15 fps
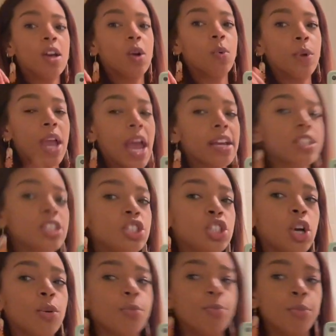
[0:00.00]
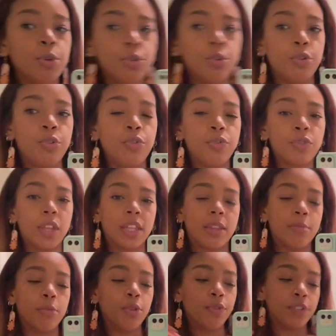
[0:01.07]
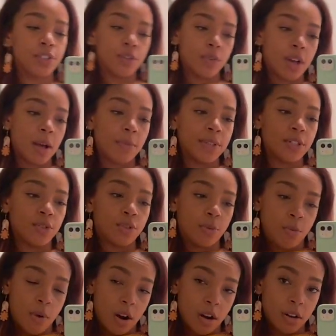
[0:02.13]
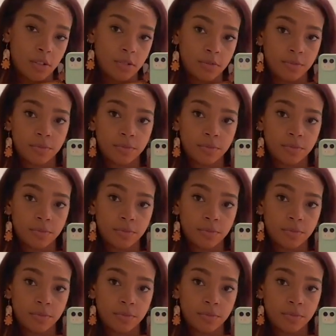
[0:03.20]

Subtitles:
We actually don't move, like the movers don't come until tomorrow.